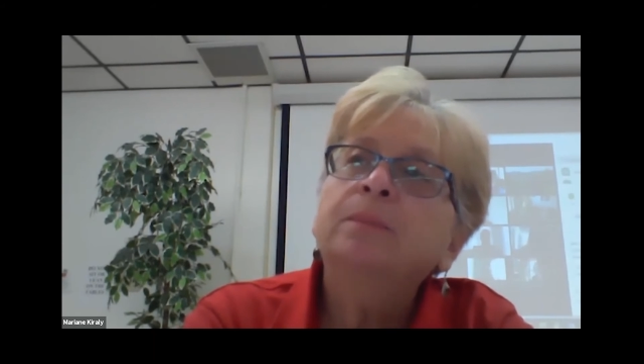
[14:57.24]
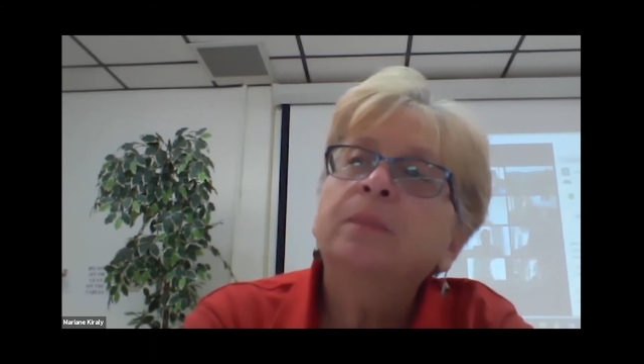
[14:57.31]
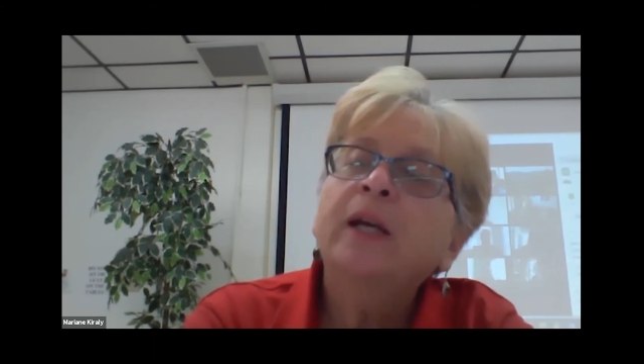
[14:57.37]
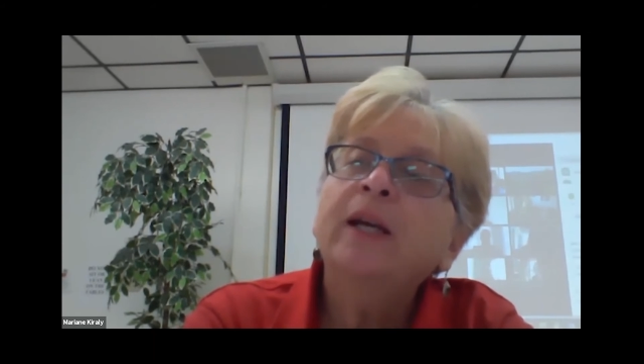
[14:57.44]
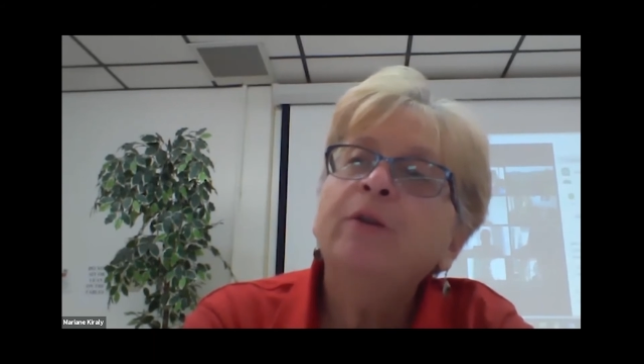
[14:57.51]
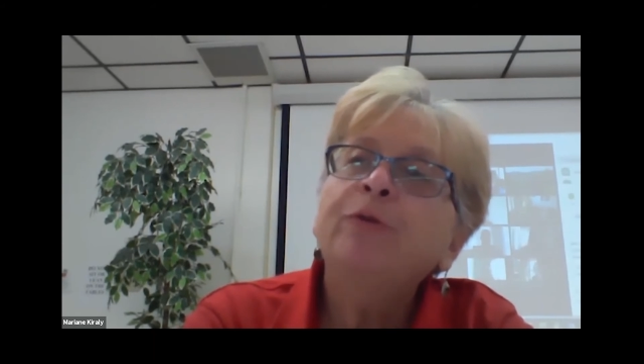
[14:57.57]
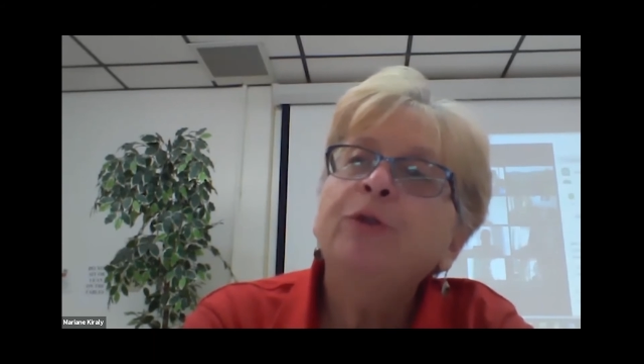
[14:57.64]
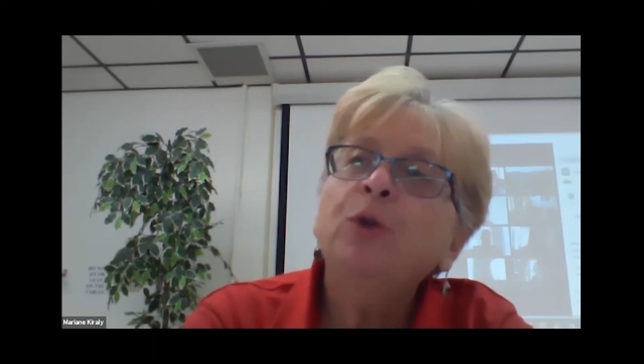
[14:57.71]

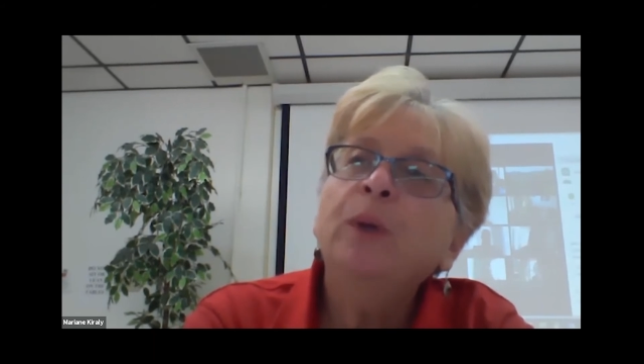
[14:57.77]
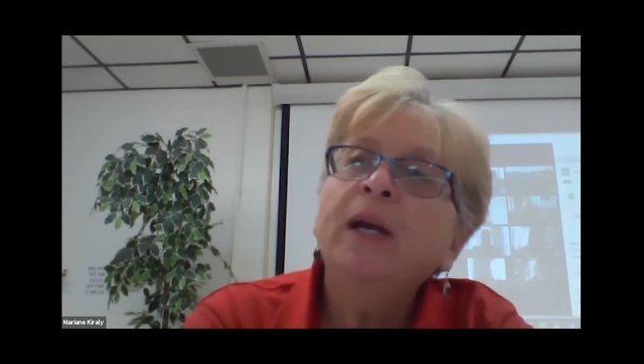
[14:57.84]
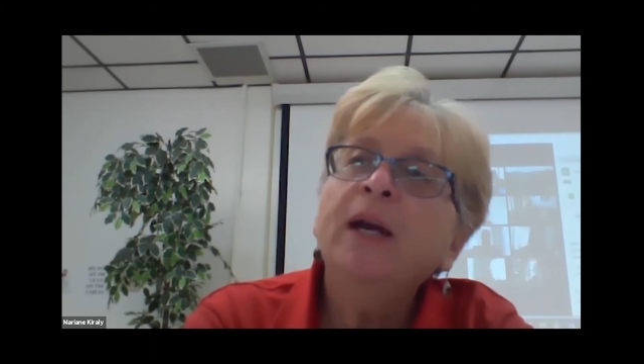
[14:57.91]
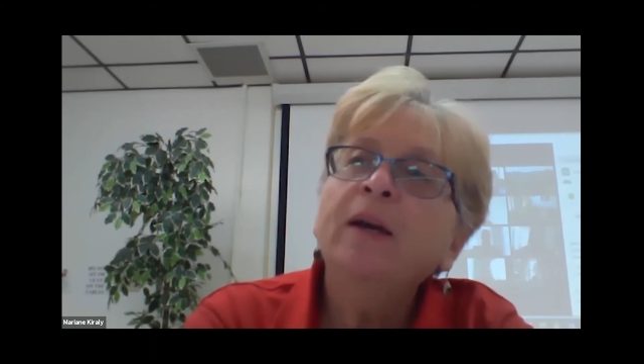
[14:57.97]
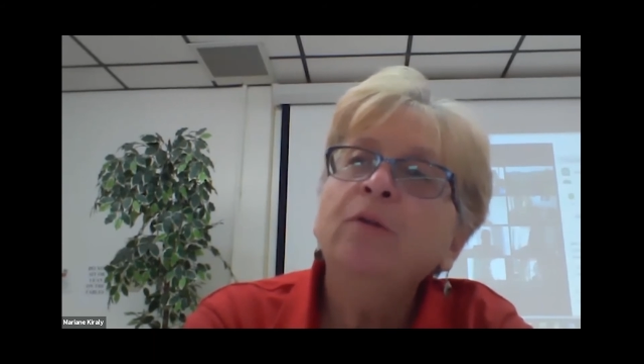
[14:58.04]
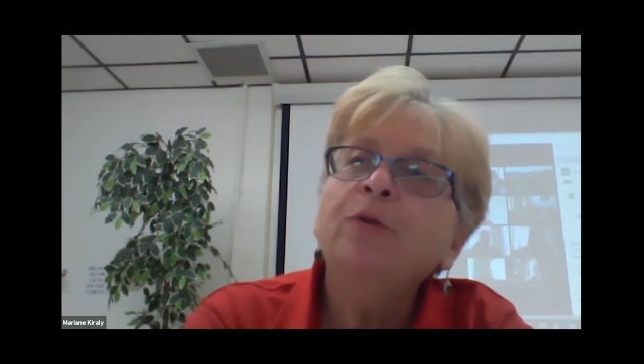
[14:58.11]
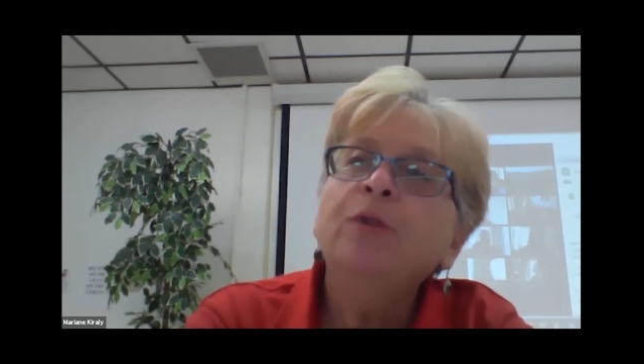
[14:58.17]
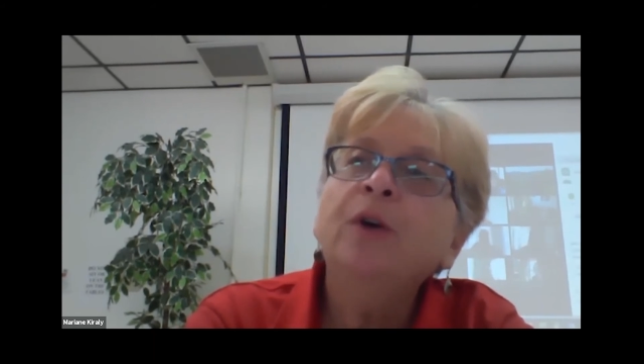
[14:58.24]
if you
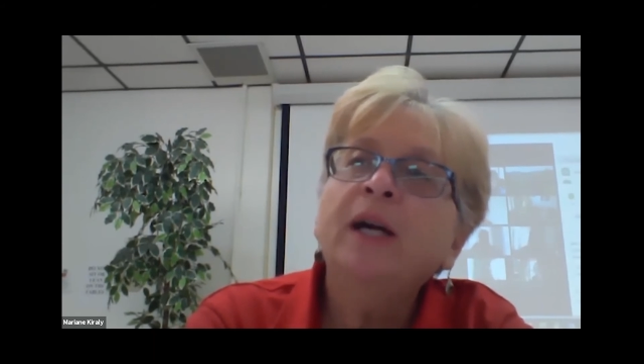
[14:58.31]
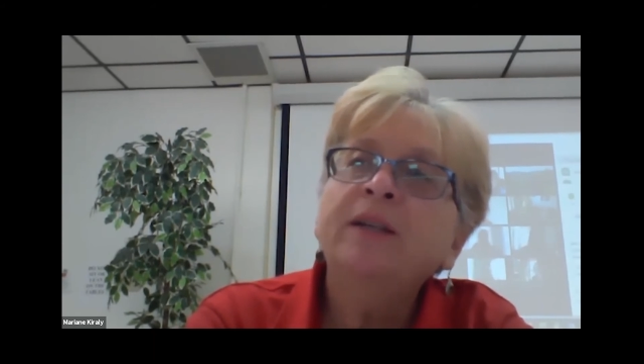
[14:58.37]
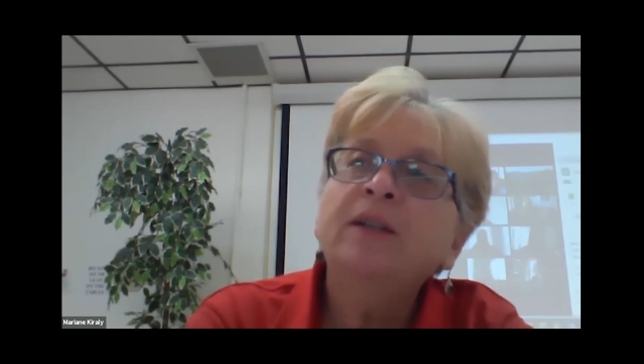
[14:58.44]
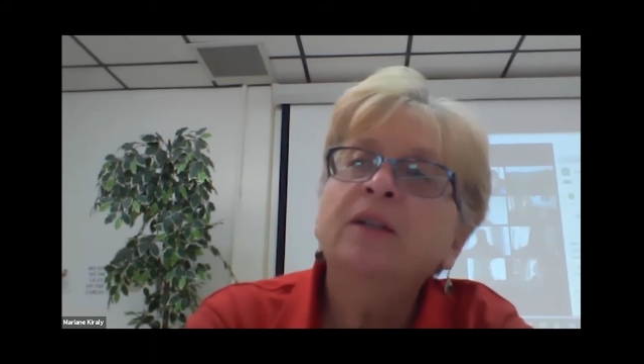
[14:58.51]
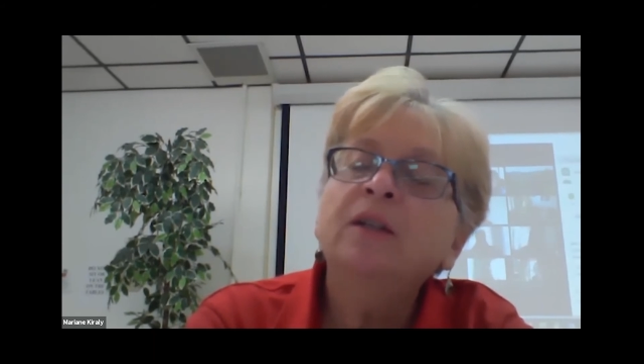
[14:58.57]
can find an